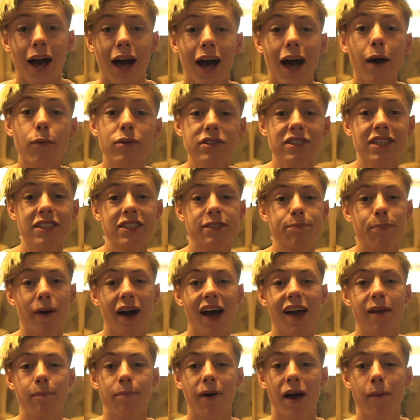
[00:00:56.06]
I was
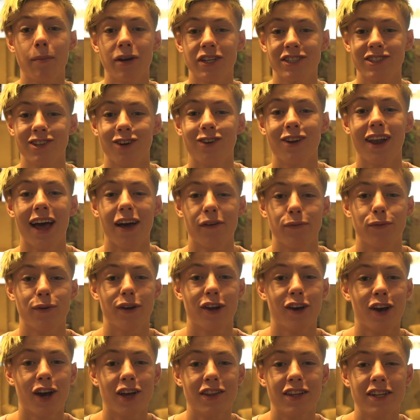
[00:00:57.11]
inspired by my song Laugh
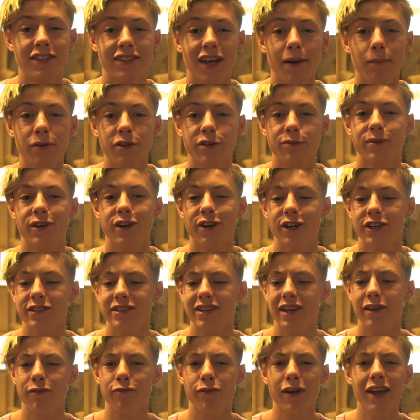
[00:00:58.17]
when I heard the demo
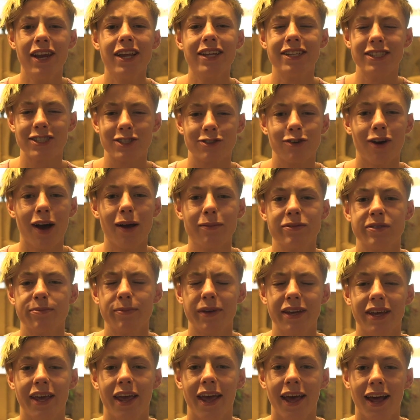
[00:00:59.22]
because it really describes
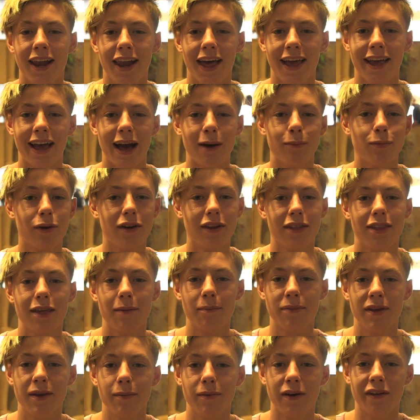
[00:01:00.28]
me. Like, I'm one of
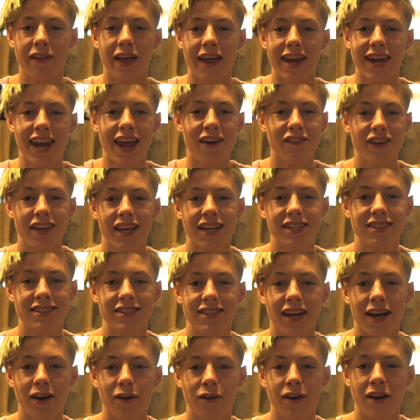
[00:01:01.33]
them people that never gets
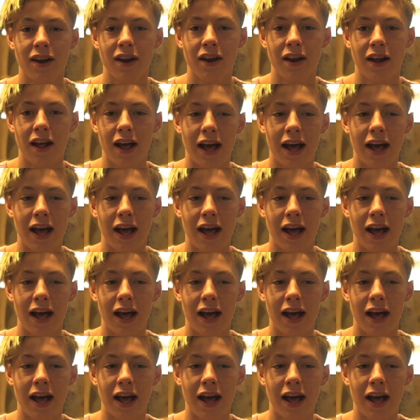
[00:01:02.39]
down.